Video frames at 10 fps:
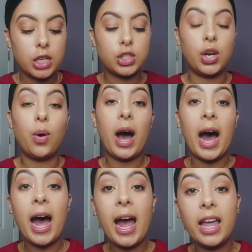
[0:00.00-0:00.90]
So
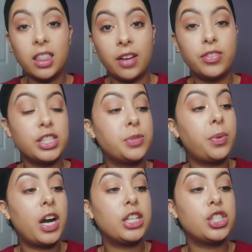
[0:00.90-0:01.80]
I love this
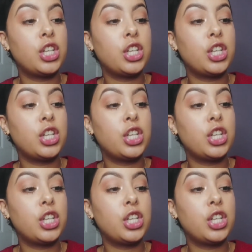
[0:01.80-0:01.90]
brush.